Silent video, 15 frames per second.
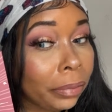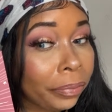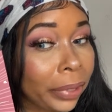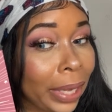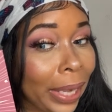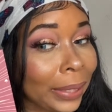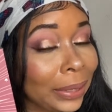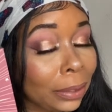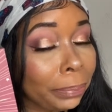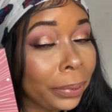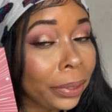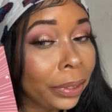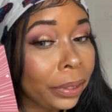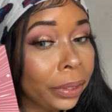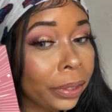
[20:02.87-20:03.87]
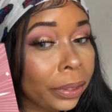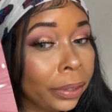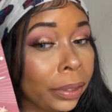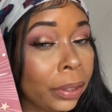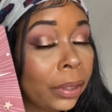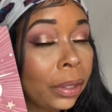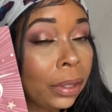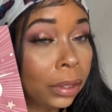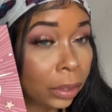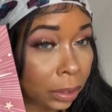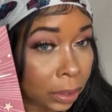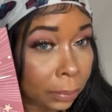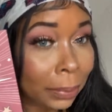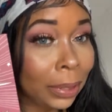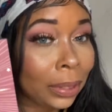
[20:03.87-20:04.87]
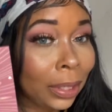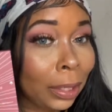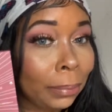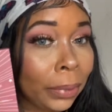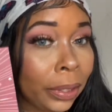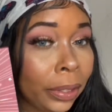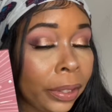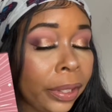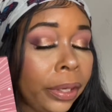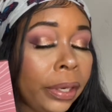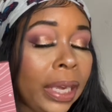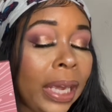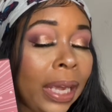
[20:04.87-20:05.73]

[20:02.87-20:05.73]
If it hasn't been a year, it's been damn near a year.